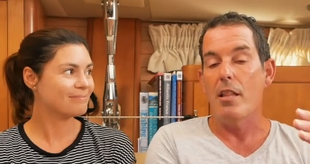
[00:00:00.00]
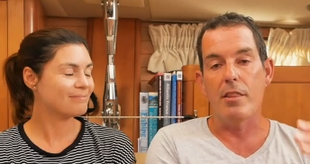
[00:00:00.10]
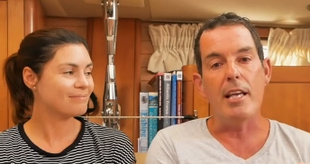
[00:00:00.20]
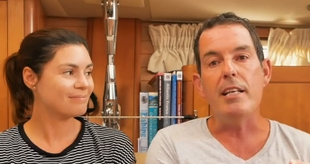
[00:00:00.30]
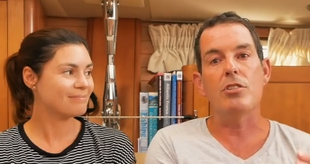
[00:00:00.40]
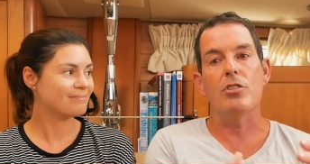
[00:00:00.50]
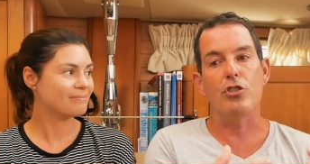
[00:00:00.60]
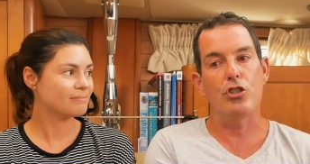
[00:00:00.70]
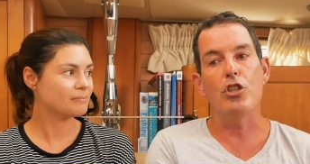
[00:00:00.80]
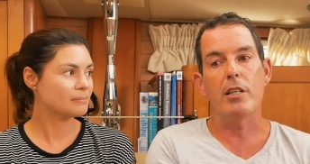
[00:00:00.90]
Speaker 1: These
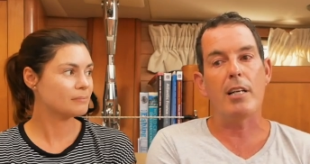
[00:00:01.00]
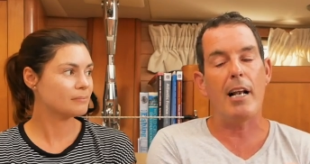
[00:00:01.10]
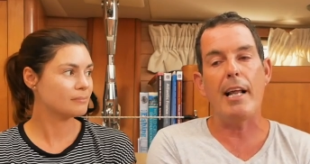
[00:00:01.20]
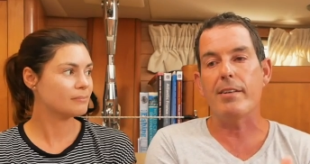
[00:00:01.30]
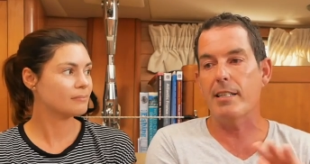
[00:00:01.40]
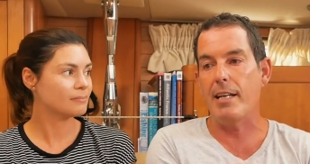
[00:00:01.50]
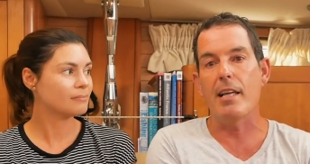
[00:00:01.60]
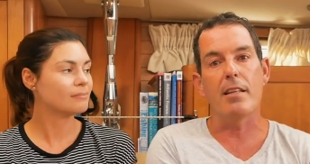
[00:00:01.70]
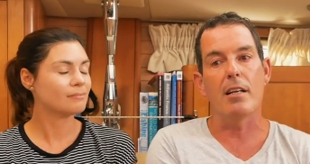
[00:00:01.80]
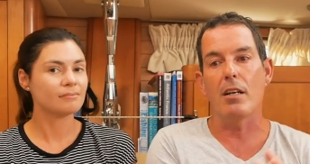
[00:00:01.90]
should click
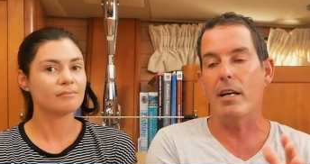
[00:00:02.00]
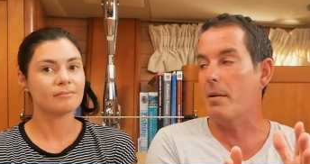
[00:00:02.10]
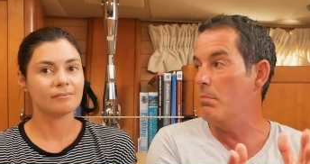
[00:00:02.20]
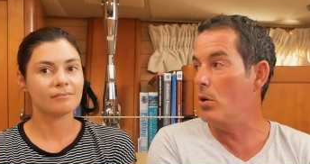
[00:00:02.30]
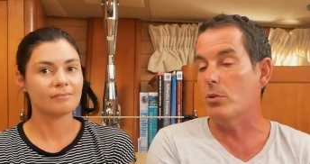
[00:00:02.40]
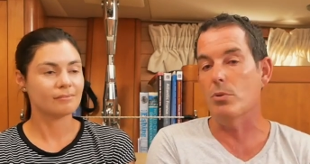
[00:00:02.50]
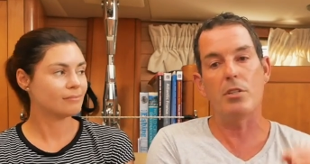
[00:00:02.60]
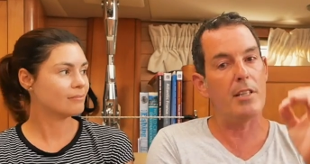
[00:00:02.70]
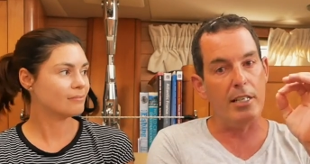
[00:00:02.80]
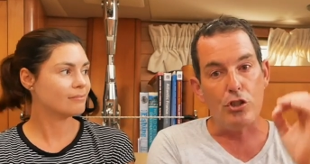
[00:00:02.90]
together like
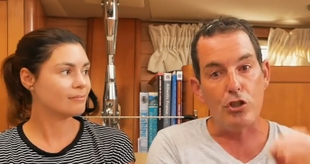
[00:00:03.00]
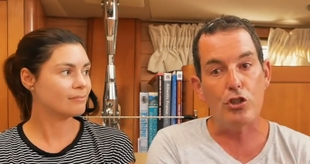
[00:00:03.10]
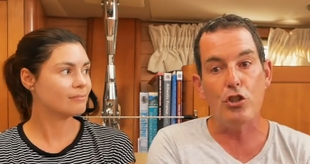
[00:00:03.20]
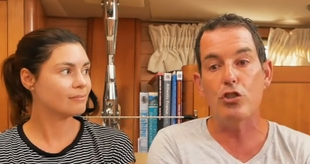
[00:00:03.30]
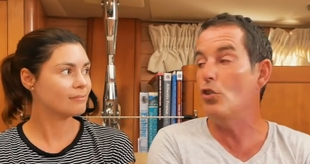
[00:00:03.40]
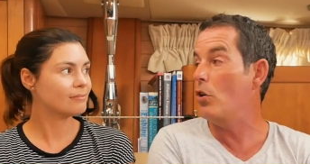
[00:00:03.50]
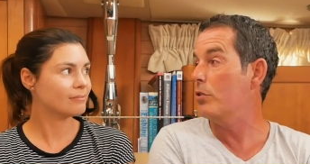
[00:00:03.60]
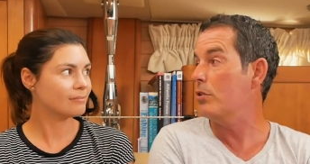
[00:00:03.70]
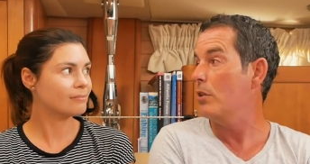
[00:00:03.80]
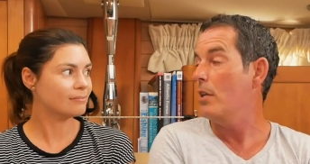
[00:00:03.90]
models. They should
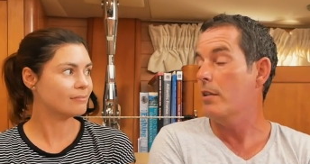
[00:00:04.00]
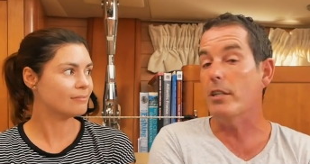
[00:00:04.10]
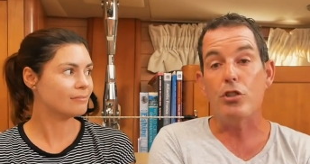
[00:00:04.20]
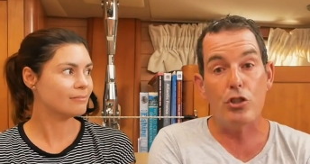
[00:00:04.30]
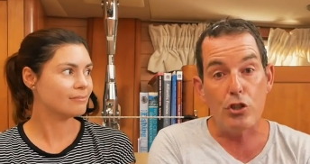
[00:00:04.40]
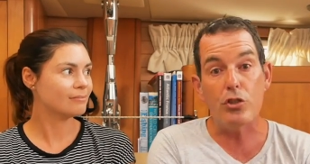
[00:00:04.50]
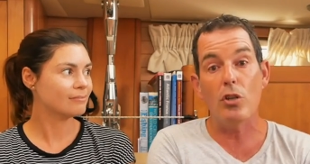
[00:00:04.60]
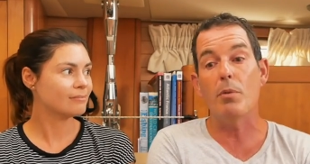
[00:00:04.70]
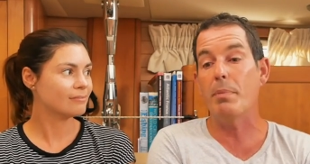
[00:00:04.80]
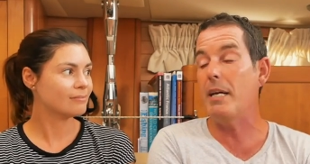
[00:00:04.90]
not, mm. there should
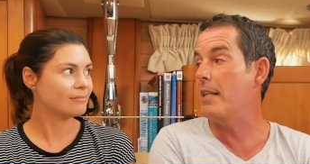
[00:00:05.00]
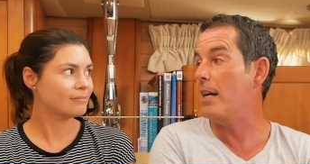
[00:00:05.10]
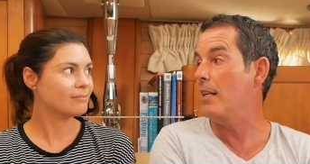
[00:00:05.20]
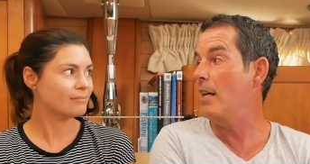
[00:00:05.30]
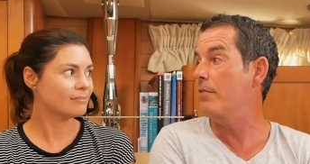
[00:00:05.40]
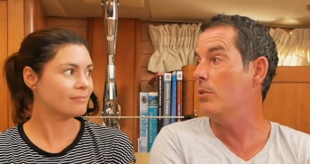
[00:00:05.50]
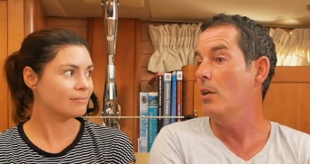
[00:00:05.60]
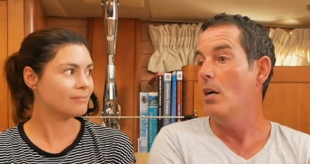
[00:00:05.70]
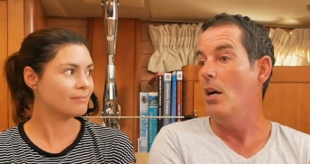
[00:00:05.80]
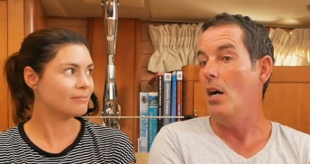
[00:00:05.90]
not be that level
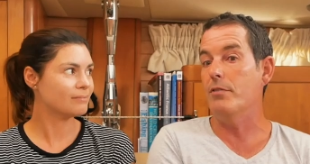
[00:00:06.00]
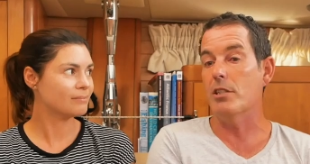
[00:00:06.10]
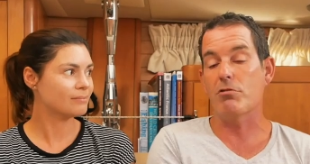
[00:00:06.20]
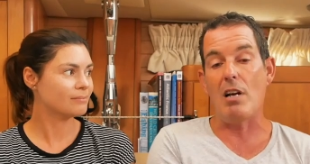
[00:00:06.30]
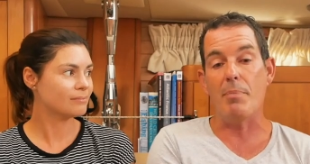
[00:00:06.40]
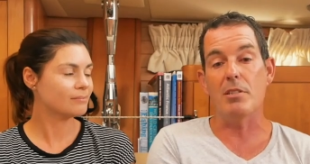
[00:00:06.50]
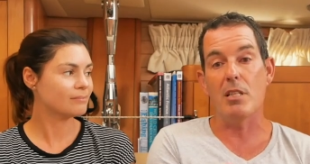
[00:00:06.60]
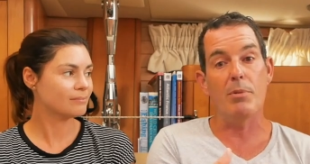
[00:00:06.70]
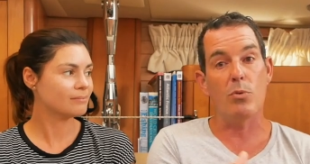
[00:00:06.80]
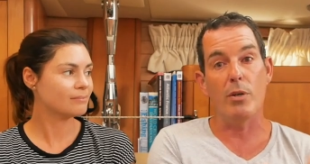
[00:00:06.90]
mm. of
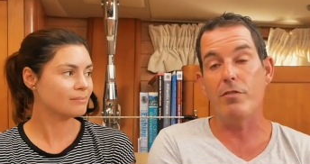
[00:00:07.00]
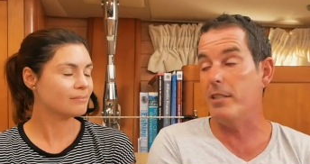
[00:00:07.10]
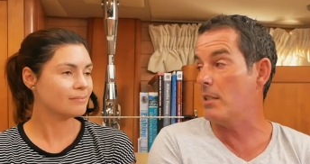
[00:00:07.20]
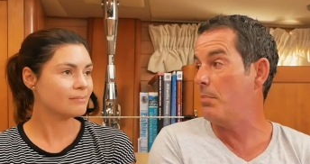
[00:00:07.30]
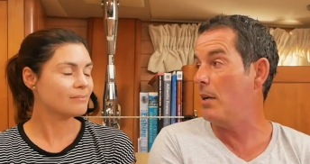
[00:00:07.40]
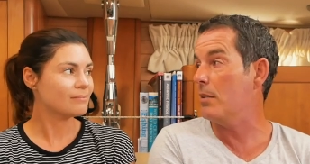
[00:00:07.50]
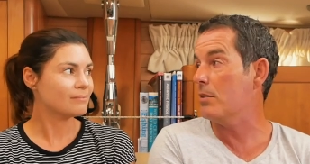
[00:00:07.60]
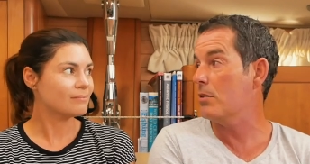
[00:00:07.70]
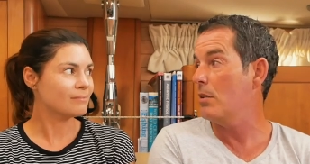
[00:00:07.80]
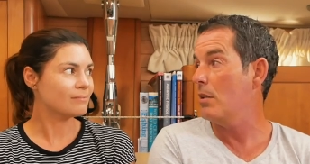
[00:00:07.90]
discrepancy between fitting
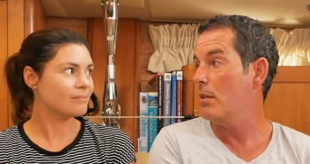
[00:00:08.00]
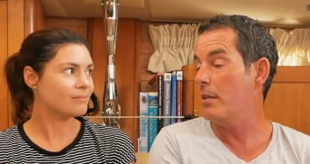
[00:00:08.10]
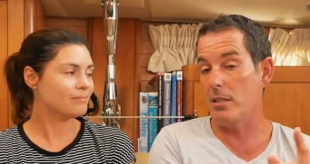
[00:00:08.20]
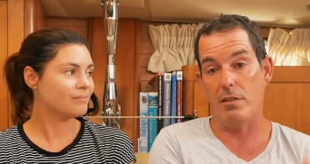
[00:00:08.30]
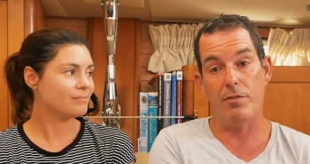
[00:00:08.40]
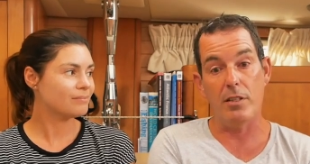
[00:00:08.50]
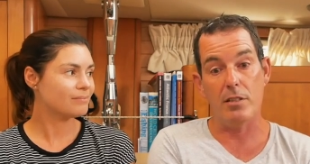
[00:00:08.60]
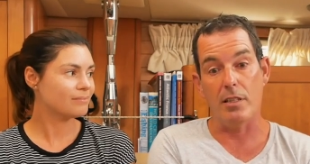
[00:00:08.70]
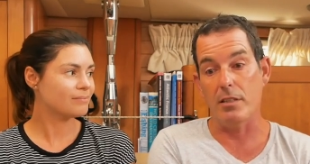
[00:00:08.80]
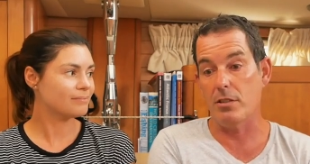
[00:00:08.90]
parts. Mm. That's the
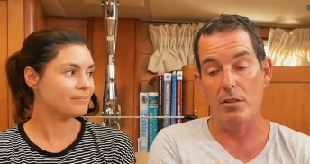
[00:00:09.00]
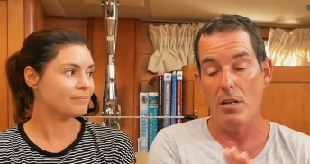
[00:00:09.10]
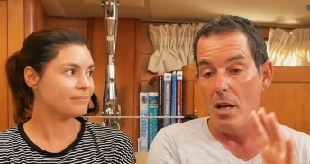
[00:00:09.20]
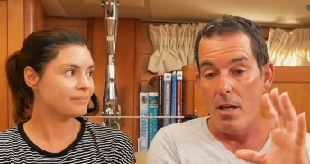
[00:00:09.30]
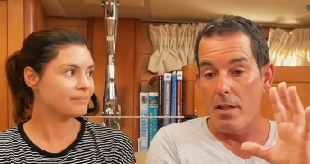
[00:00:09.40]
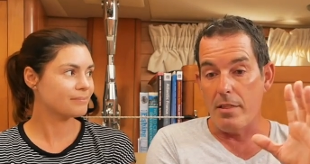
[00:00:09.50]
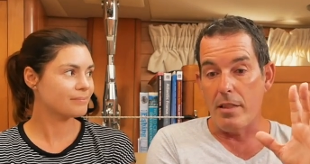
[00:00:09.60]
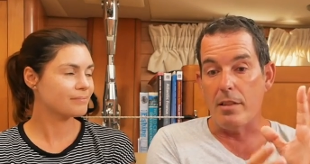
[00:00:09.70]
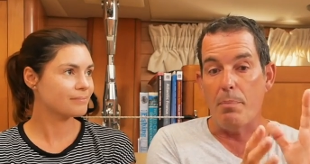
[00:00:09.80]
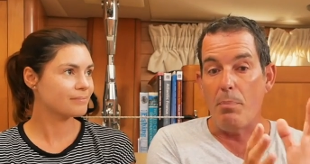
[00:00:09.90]
first thing. So mm.
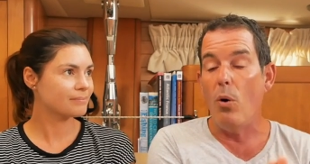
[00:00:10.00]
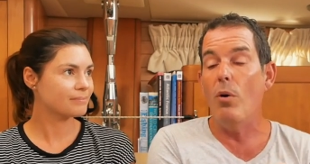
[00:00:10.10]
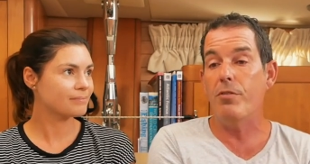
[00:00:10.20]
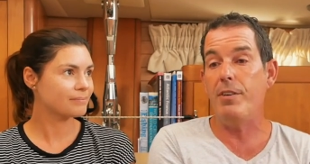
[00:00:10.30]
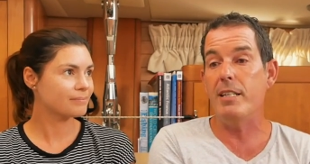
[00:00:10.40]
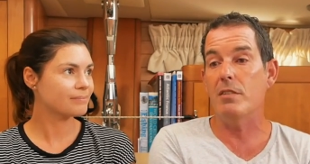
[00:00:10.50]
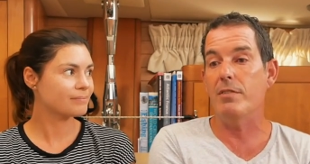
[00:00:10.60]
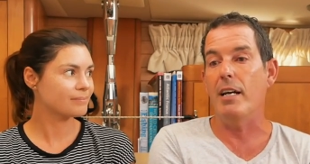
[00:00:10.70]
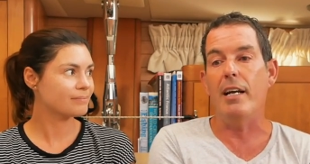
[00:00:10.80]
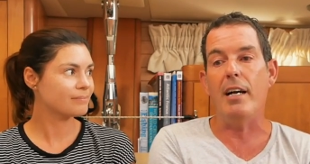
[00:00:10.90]
the, the poor fit
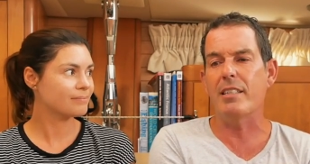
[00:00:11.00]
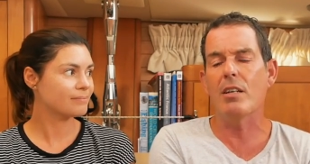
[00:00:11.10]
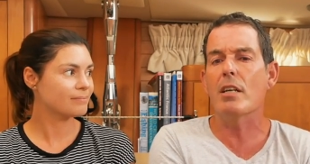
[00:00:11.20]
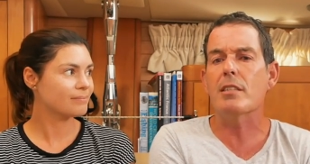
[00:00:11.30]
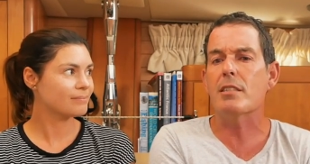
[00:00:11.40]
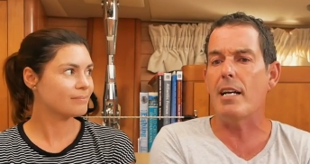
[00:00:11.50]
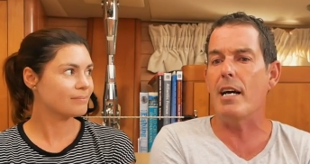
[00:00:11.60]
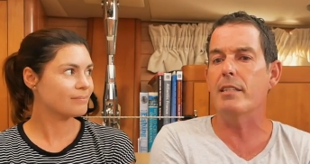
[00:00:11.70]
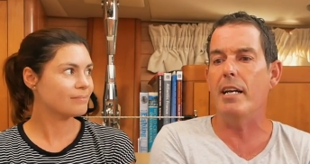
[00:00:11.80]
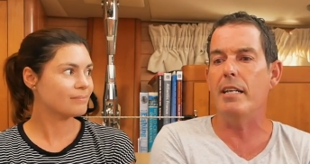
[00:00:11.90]
of it, I don't
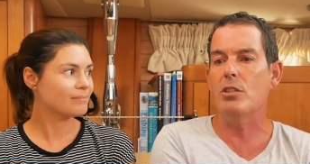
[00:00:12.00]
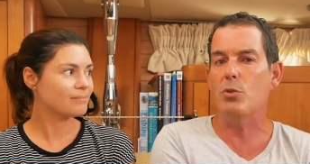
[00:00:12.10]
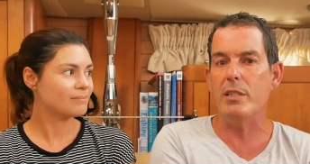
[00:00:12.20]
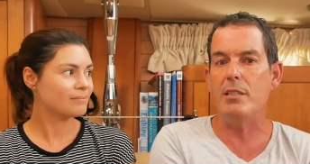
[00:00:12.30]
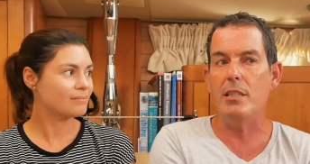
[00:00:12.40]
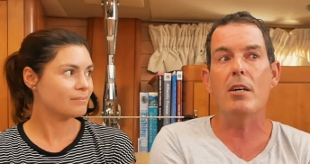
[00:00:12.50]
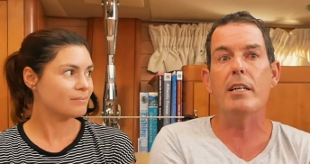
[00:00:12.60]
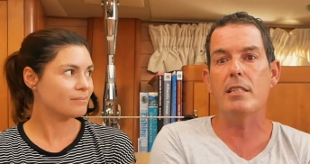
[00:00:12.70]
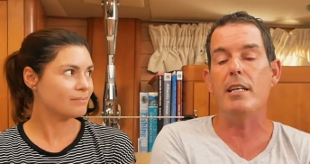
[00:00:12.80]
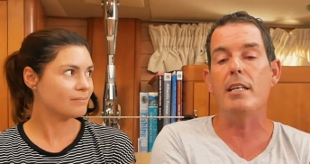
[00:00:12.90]
understand in twenty
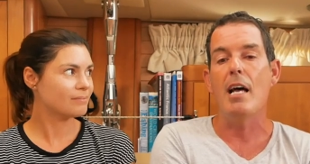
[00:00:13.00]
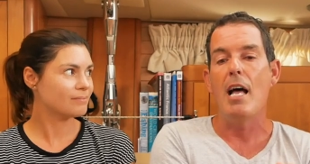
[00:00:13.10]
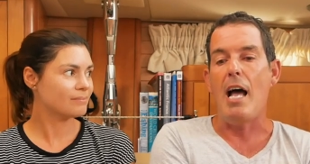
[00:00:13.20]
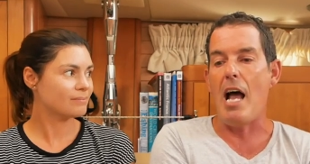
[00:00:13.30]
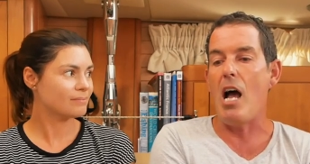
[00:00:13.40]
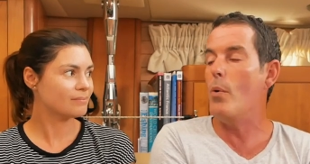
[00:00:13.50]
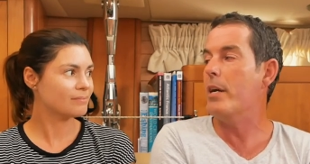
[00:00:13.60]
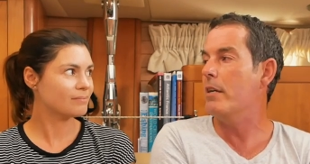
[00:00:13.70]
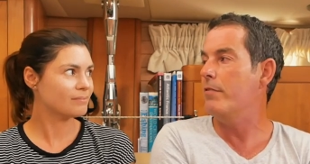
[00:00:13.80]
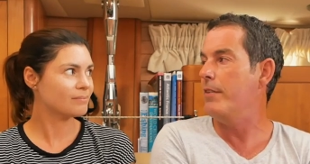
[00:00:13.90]
nineteen how
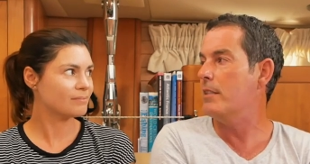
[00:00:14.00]
it can fit